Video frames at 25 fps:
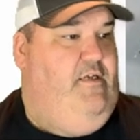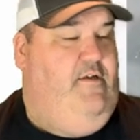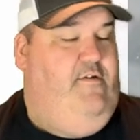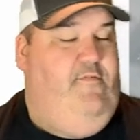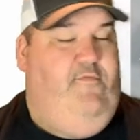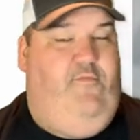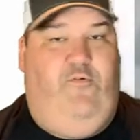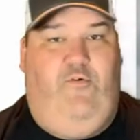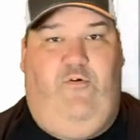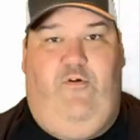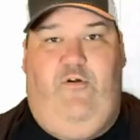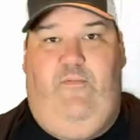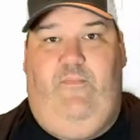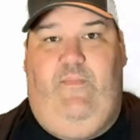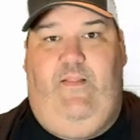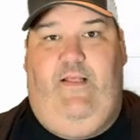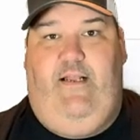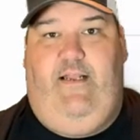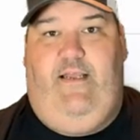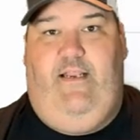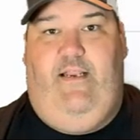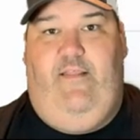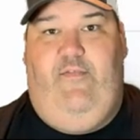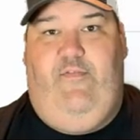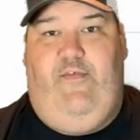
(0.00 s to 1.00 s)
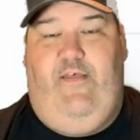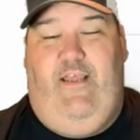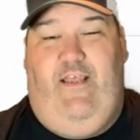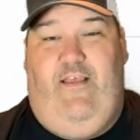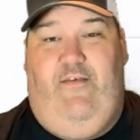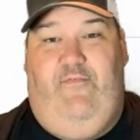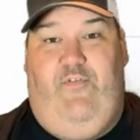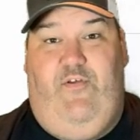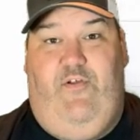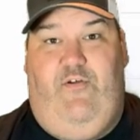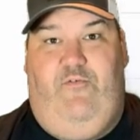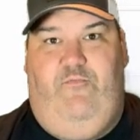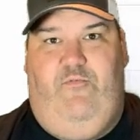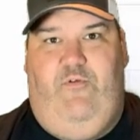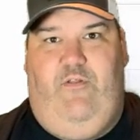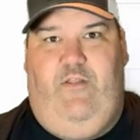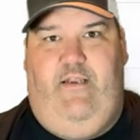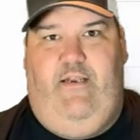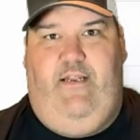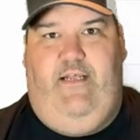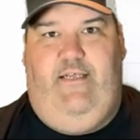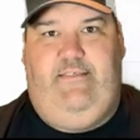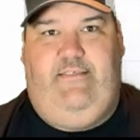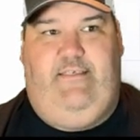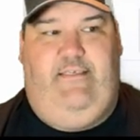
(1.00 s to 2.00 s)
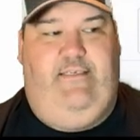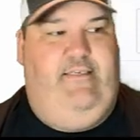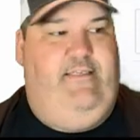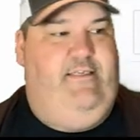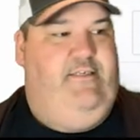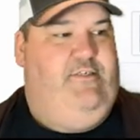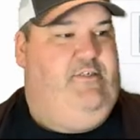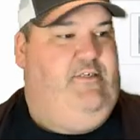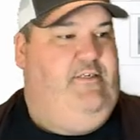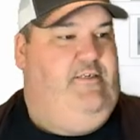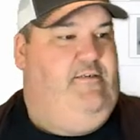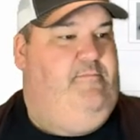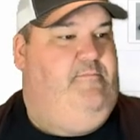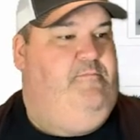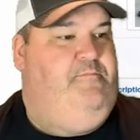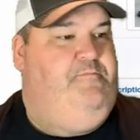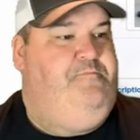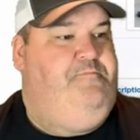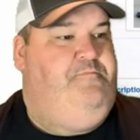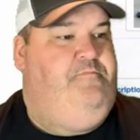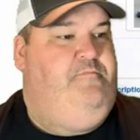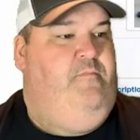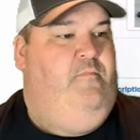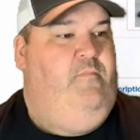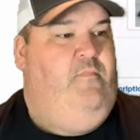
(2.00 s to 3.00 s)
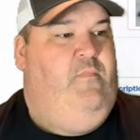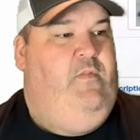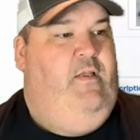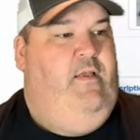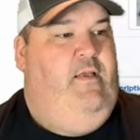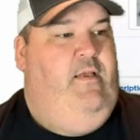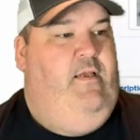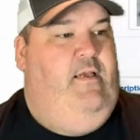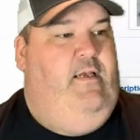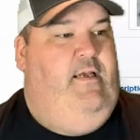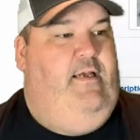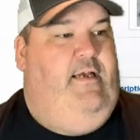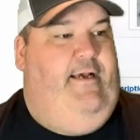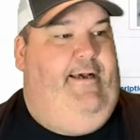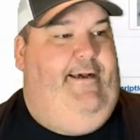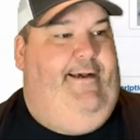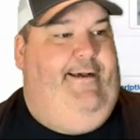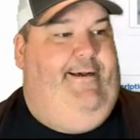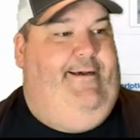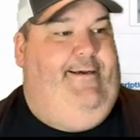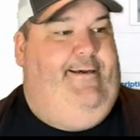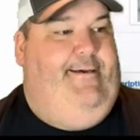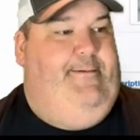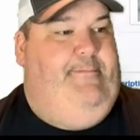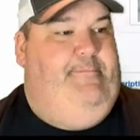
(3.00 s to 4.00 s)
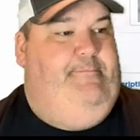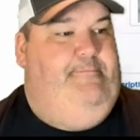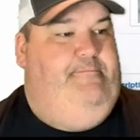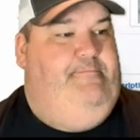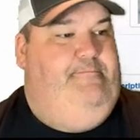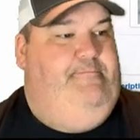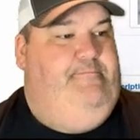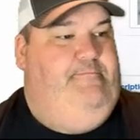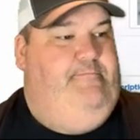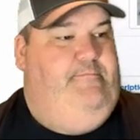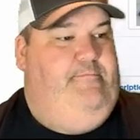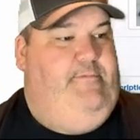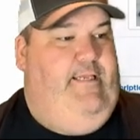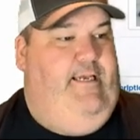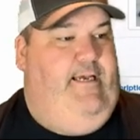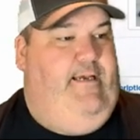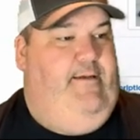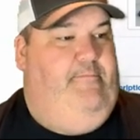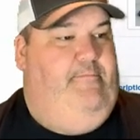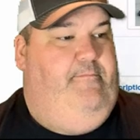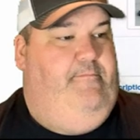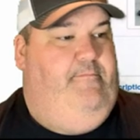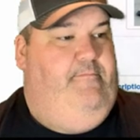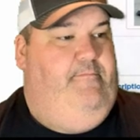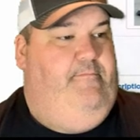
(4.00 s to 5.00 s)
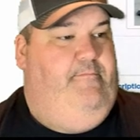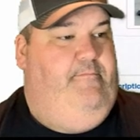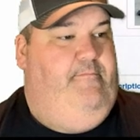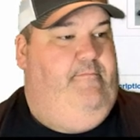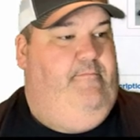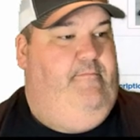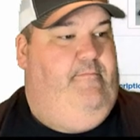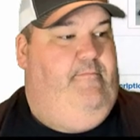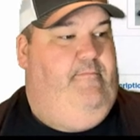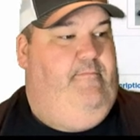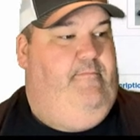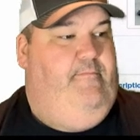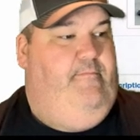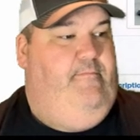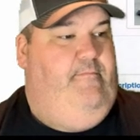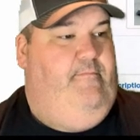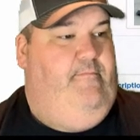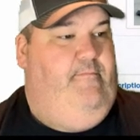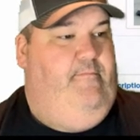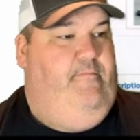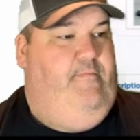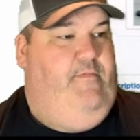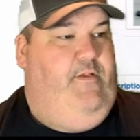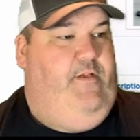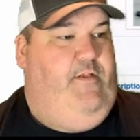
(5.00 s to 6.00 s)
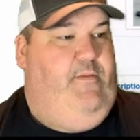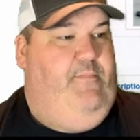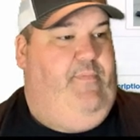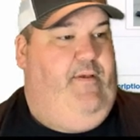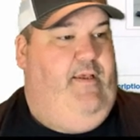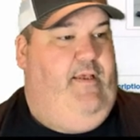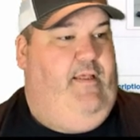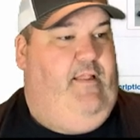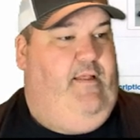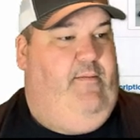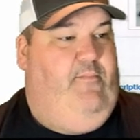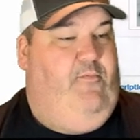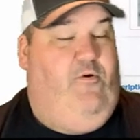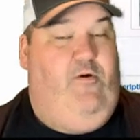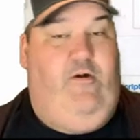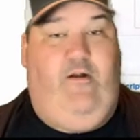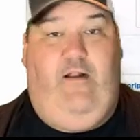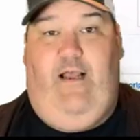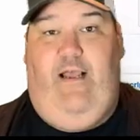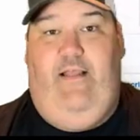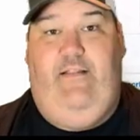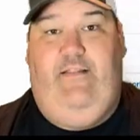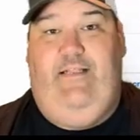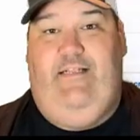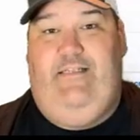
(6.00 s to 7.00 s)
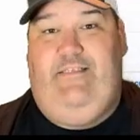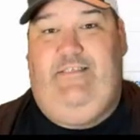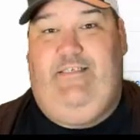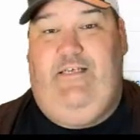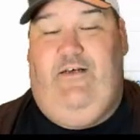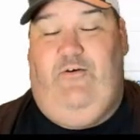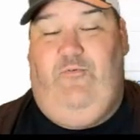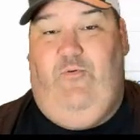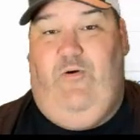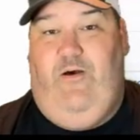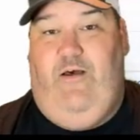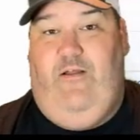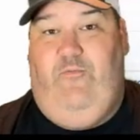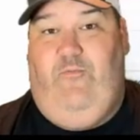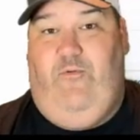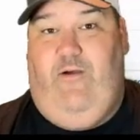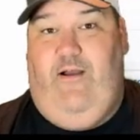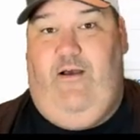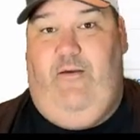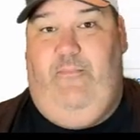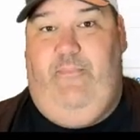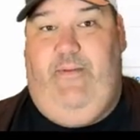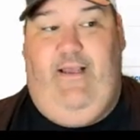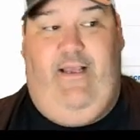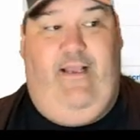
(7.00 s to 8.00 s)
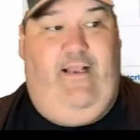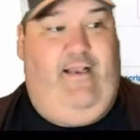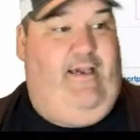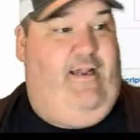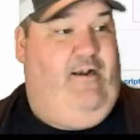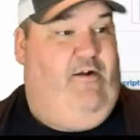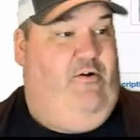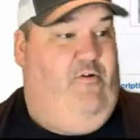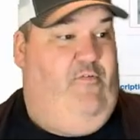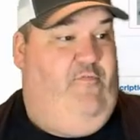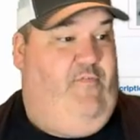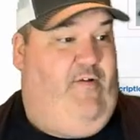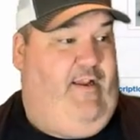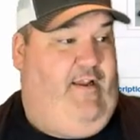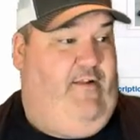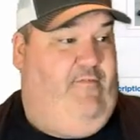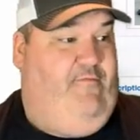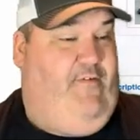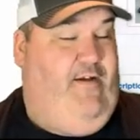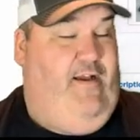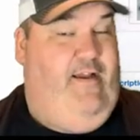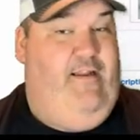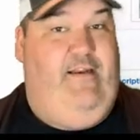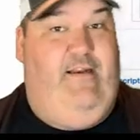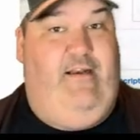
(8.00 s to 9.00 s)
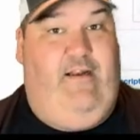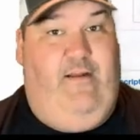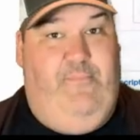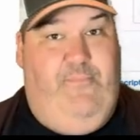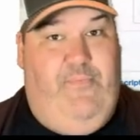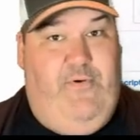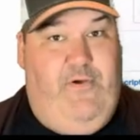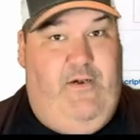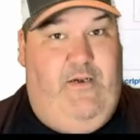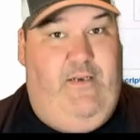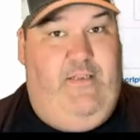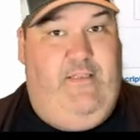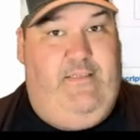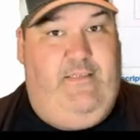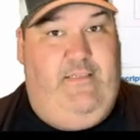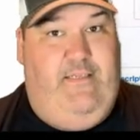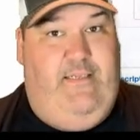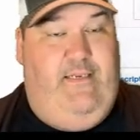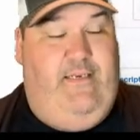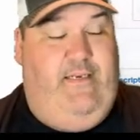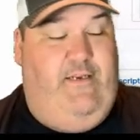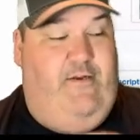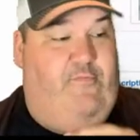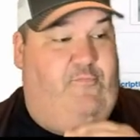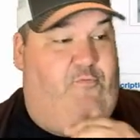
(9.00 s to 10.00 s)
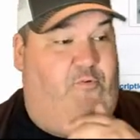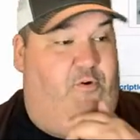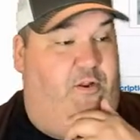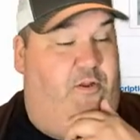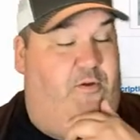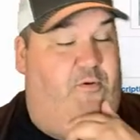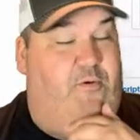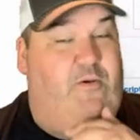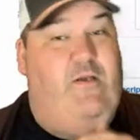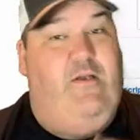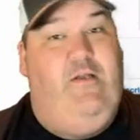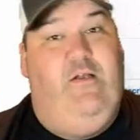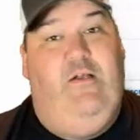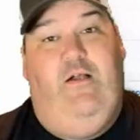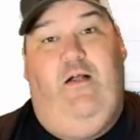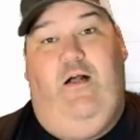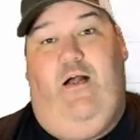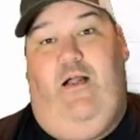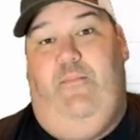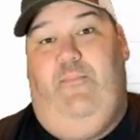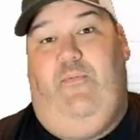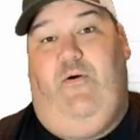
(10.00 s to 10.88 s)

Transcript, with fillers: for them, that kind of thing, if they're in really nice condition. Um, yeah you can pay a lot more. I did sell one a while back. I don't know if I can find it. I'll put it in here for you. I